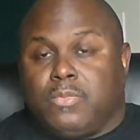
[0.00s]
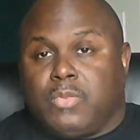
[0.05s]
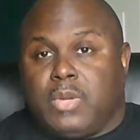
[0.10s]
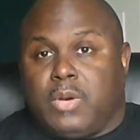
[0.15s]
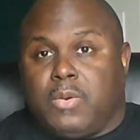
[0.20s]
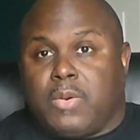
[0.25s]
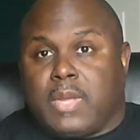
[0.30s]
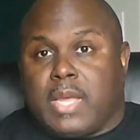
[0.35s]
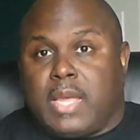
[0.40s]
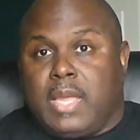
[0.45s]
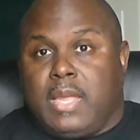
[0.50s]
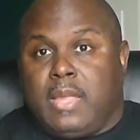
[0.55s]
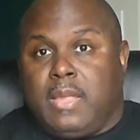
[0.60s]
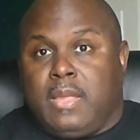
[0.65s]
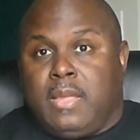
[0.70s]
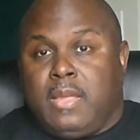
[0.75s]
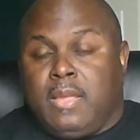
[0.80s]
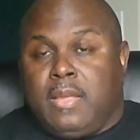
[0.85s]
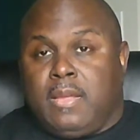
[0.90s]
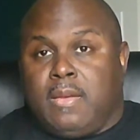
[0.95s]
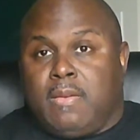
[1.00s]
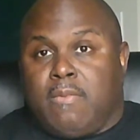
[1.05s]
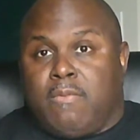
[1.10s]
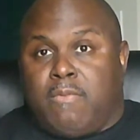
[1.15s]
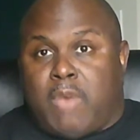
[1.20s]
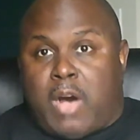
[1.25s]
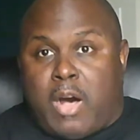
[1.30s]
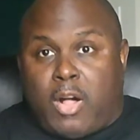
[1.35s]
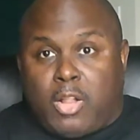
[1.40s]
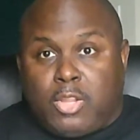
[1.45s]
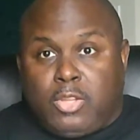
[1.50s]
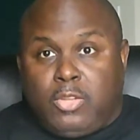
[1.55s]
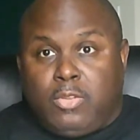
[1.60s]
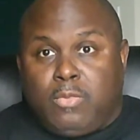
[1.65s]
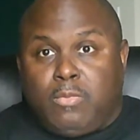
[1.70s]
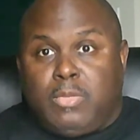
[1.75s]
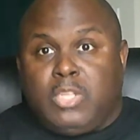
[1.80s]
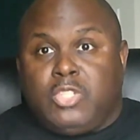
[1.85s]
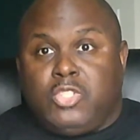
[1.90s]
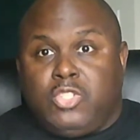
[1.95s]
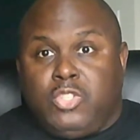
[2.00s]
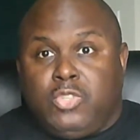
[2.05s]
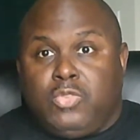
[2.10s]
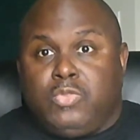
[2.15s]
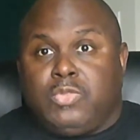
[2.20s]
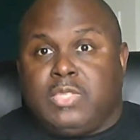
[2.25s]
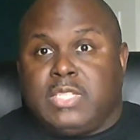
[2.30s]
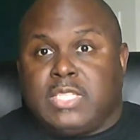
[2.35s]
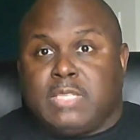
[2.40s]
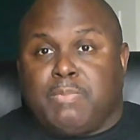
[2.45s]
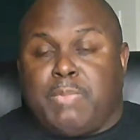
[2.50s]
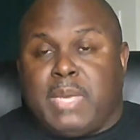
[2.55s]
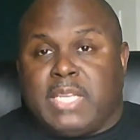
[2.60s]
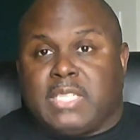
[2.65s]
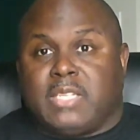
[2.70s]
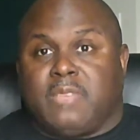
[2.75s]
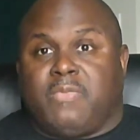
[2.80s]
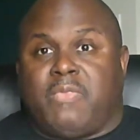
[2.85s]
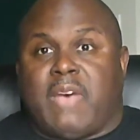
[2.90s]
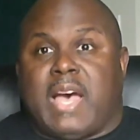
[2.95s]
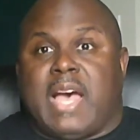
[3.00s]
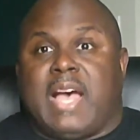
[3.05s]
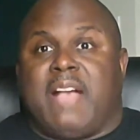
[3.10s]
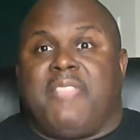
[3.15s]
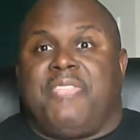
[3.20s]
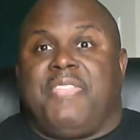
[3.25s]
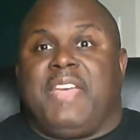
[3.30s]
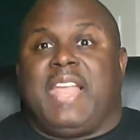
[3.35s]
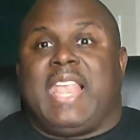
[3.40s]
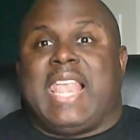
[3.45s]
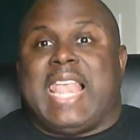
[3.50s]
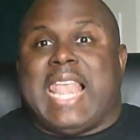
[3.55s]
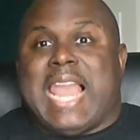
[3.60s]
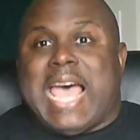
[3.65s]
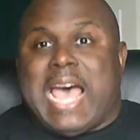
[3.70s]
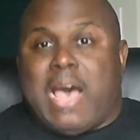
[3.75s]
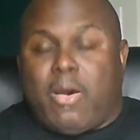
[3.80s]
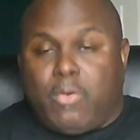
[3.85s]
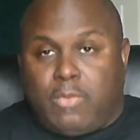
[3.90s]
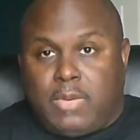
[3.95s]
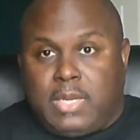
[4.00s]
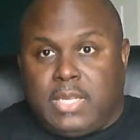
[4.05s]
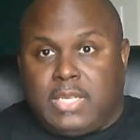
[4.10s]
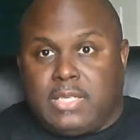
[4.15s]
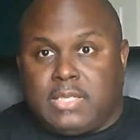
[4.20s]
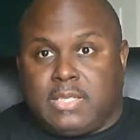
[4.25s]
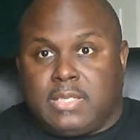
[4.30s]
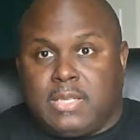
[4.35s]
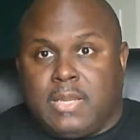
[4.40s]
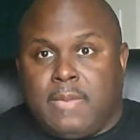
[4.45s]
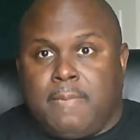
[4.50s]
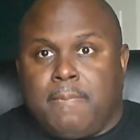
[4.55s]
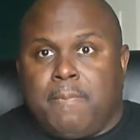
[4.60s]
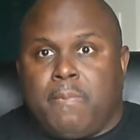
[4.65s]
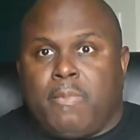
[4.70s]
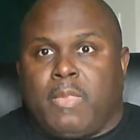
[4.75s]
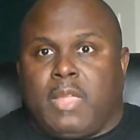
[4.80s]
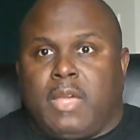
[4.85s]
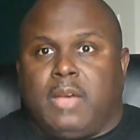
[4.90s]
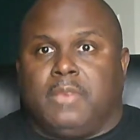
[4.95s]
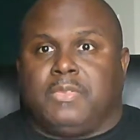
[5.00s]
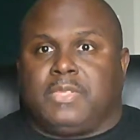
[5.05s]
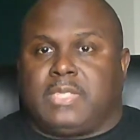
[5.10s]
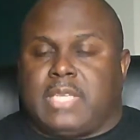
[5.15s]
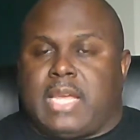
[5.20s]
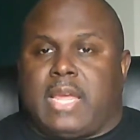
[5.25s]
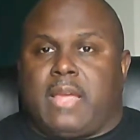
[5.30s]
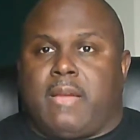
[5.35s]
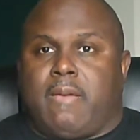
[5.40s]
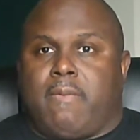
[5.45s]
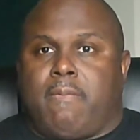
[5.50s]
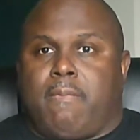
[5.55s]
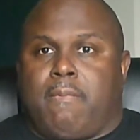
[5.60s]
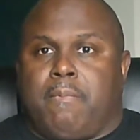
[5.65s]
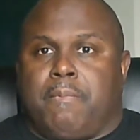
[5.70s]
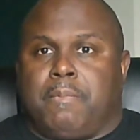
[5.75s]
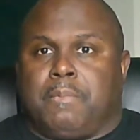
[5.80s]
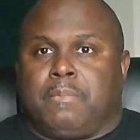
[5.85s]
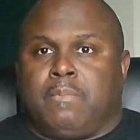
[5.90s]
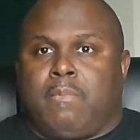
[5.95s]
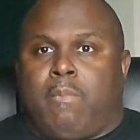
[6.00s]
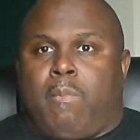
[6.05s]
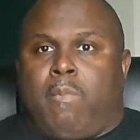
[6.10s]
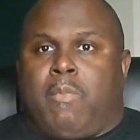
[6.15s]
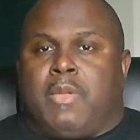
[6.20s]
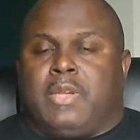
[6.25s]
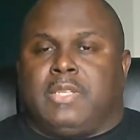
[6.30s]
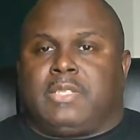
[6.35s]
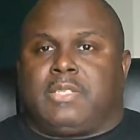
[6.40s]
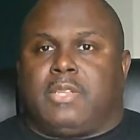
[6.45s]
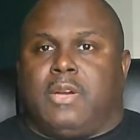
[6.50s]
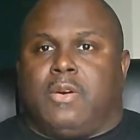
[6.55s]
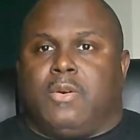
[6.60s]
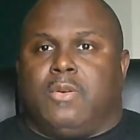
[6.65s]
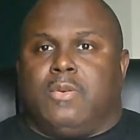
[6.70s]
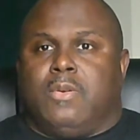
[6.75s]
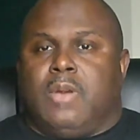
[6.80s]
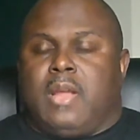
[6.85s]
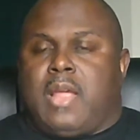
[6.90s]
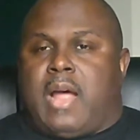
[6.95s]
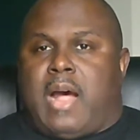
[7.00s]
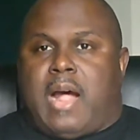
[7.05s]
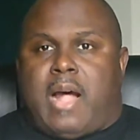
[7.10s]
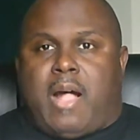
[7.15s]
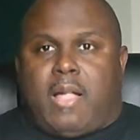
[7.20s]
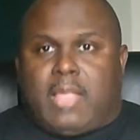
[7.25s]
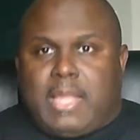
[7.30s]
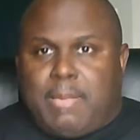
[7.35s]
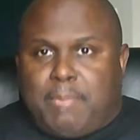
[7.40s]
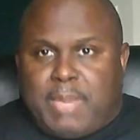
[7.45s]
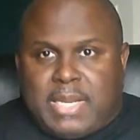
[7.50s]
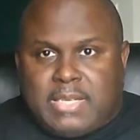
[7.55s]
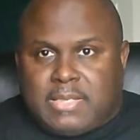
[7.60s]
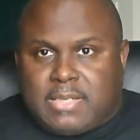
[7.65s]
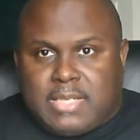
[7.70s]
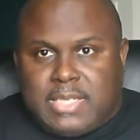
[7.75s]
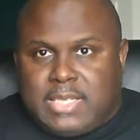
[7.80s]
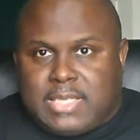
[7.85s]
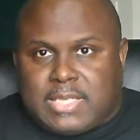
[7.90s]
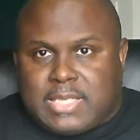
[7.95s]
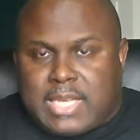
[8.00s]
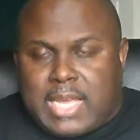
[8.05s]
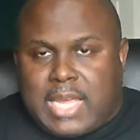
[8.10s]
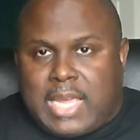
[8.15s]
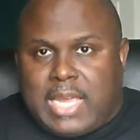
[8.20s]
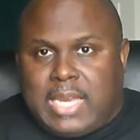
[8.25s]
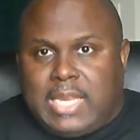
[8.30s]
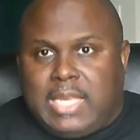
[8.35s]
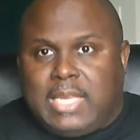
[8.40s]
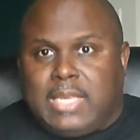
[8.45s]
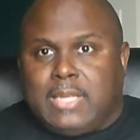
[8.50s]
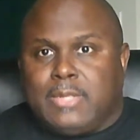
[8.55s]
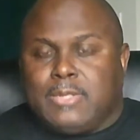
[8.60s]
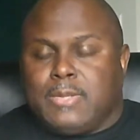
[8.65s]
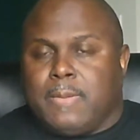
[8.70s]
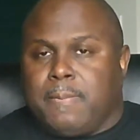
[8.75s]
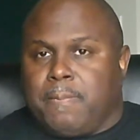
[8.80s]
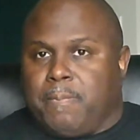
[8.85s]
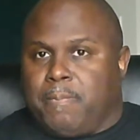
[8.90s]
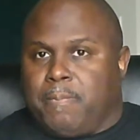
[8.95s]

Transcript: Okay, volume is used to specify the loudness of sound. So all that basically is saying is